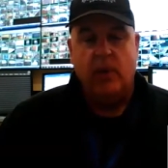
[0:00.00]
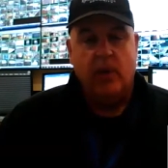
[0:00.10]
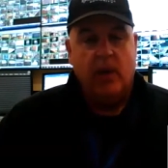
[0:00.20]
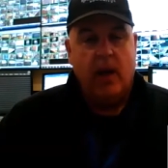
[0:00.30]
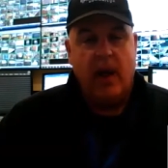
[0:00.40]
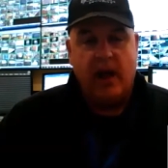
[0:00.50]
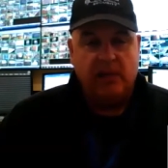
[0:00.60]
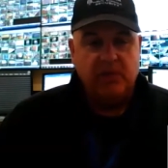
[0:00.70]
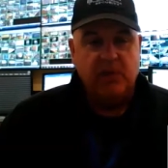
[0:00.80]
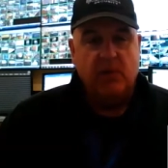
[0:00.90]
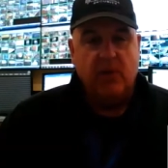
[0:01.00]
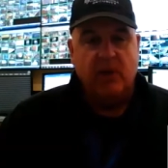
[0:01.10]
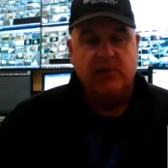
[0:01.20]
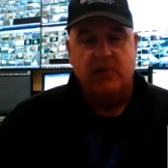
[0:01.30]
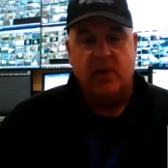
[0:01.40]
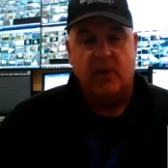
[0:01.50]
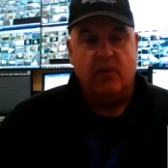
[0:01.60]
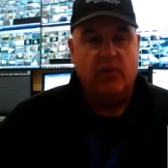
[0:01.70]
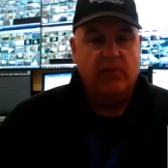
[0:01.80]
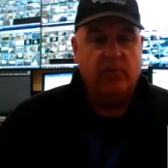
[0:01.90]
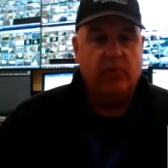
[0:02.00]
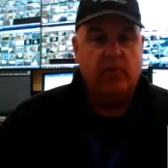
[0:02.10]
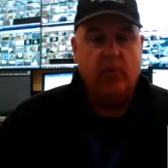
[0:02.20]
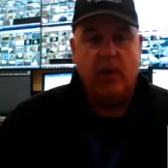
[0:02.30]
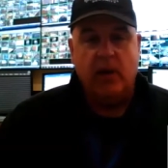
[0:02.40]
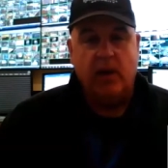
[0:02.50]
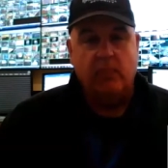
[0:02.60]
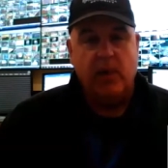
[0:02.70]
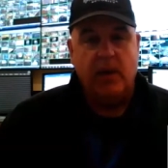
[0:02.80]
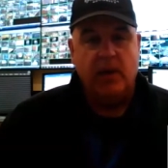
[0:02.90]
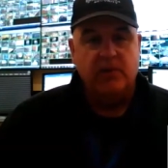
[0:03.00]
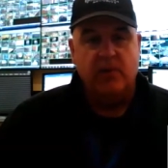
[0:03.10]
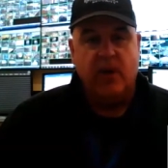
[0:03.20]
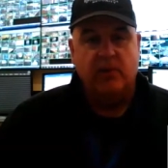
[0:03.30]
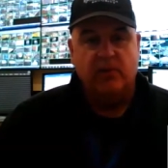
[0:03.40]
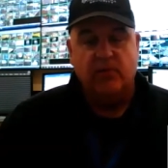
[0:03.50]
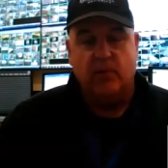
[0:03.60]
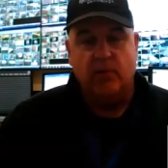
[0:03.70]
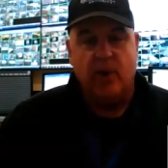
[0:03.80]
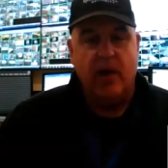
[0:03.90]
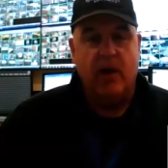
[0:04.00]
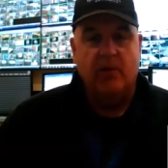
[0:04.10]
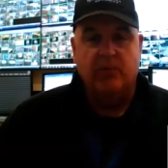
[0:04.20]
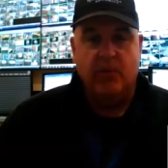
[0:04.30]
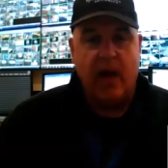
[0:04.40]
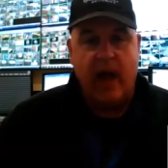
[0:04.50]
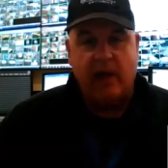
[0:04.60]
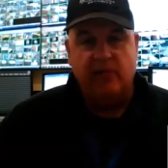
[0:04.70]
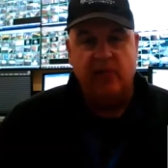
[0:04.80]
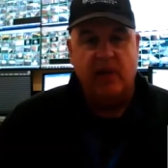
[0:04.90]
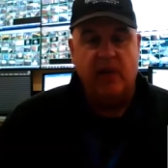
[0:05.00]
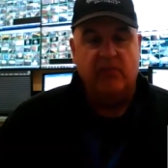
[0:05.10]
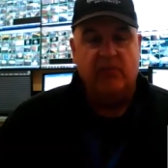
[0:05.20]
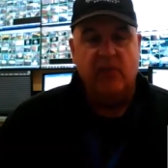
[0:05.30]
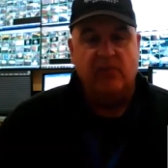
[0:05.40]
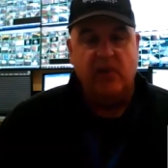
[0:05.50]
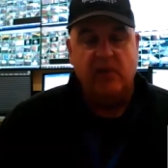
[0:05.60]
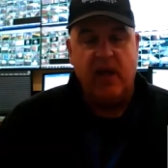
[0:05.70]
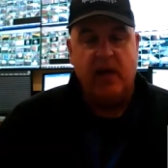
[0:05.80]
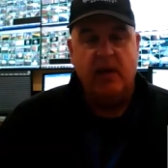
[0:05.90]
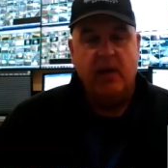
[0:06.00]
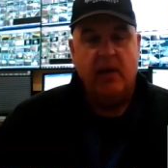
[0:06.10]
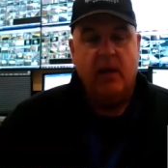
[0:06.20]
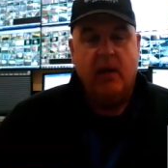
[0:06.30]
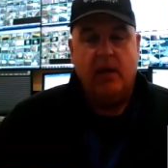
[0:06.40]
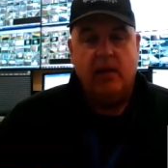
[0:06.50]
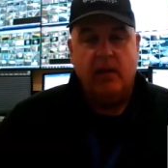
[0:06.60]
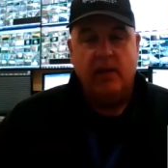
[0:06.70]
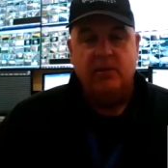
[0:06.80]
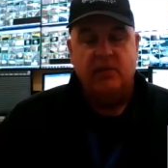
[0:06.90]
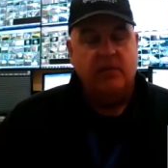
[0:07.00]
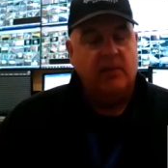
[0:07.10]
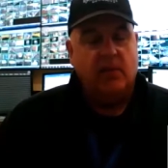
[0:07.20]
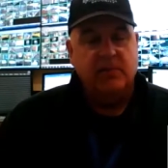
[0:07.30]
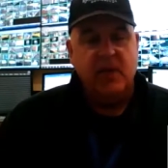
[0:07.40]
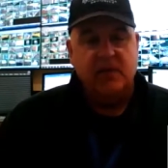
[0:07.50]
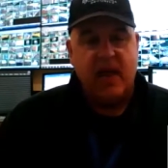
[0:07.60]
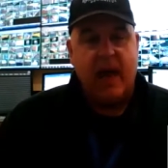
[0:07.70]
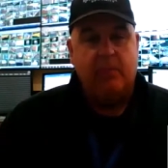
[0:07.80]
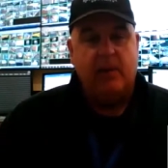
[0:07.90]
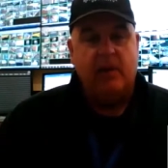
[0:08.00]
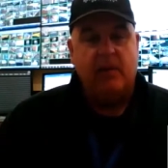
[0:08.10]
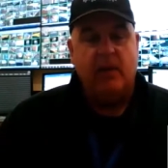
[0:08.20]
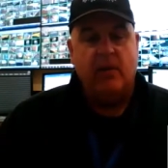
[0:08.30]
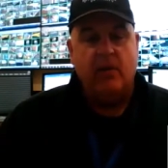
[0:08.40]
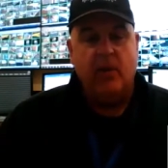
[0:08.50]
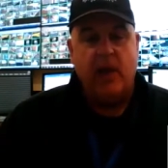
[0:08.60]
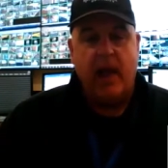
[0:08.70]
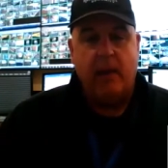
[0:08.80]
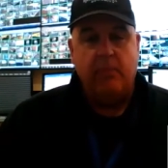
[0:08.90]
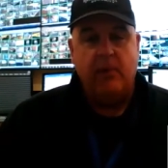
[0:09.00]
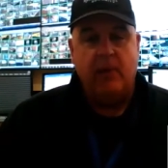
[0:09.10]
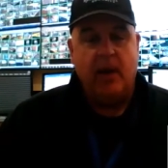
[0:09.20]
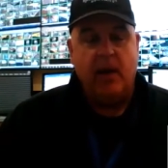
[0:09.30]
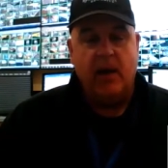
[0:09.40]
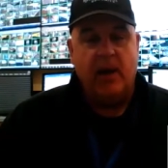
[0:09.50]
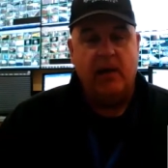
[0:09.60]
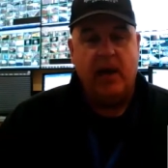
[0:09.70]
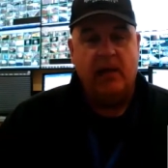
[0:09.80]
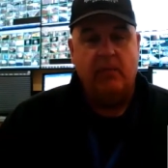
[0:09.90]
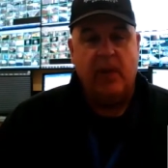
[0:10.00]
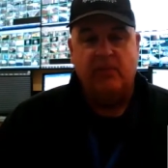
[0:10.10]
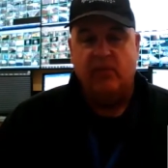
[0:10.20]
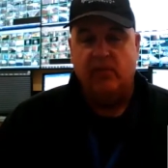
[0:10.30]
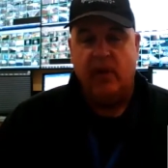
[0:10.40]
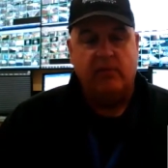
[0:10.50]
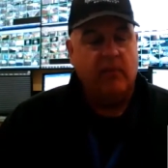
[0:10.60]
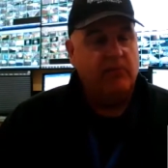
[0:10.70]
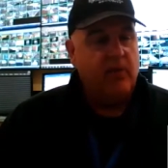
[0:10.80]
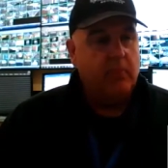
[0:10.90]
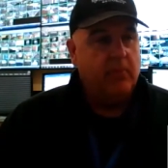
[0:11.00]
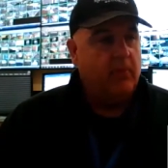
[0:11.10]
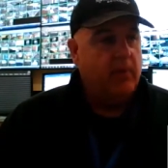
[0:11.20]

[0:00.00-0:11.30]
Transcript: an active shooter incident or to a kid being injured on the school grounds or accidents, things like that. Those things happen, and they're going to happen on a daily basis. Like, for example,